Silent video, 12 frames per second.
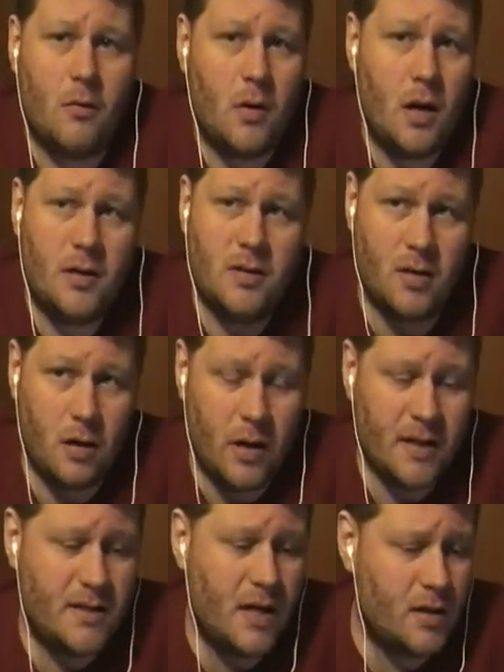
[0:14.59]
We're not just talking
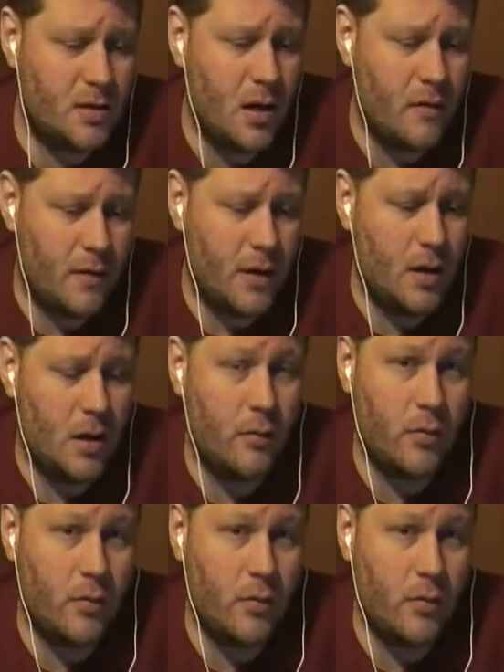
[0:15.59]
about sex trafficking today.